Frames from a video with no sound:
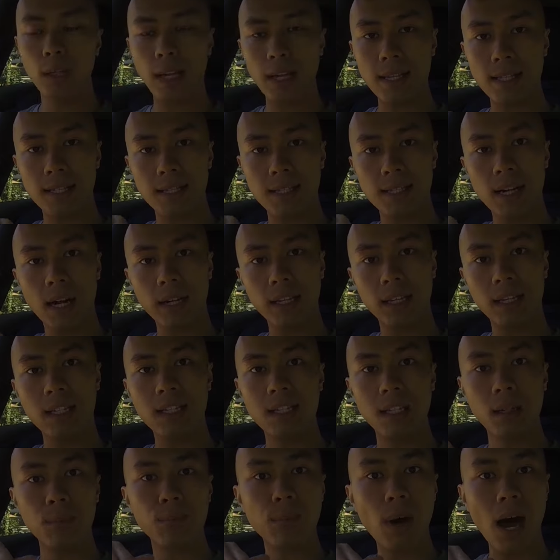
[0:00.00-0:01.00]
get stuck
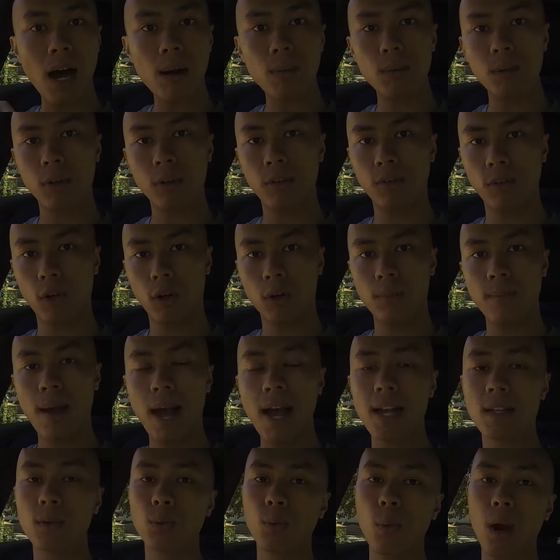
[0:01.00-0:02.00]
into the bottom of the floor
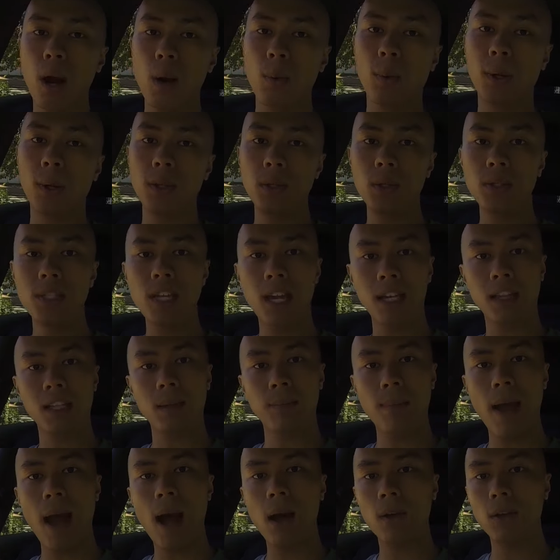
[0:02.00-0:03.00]
mats, where when you take
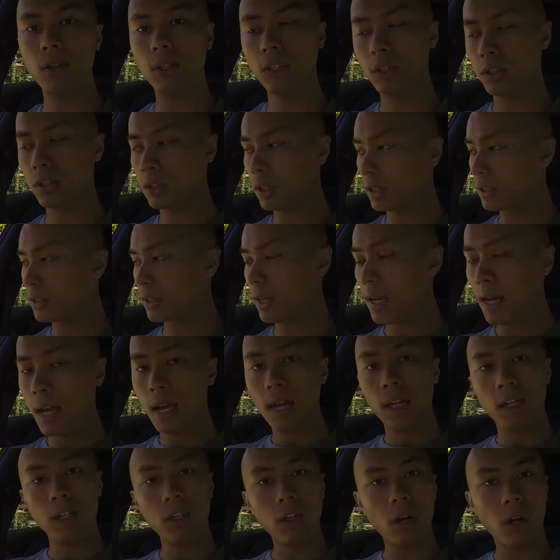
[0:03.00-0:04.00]
them out, you could just,
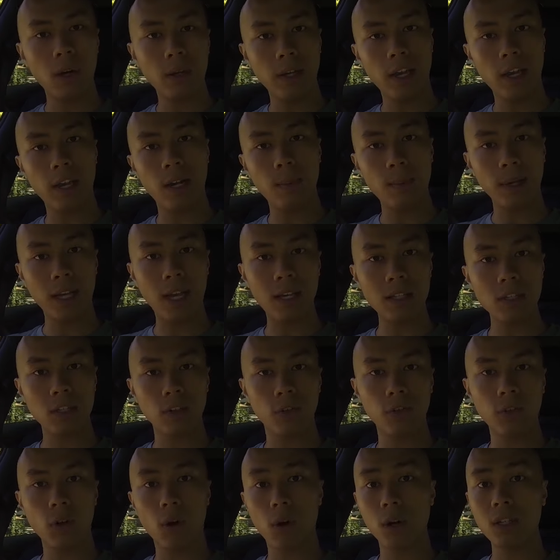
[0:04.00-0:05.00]
hit them against
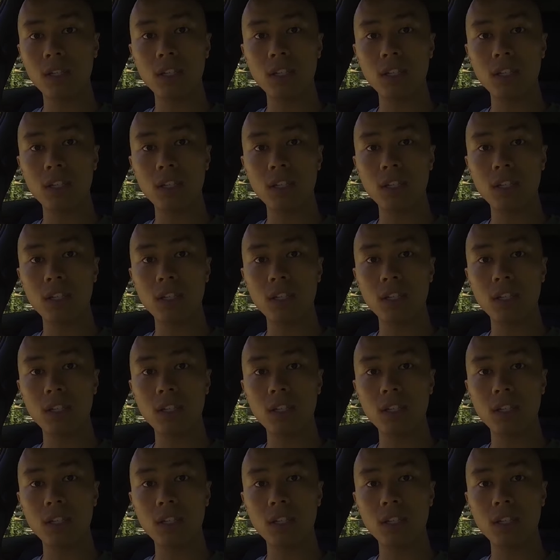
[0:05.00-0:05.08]
the floor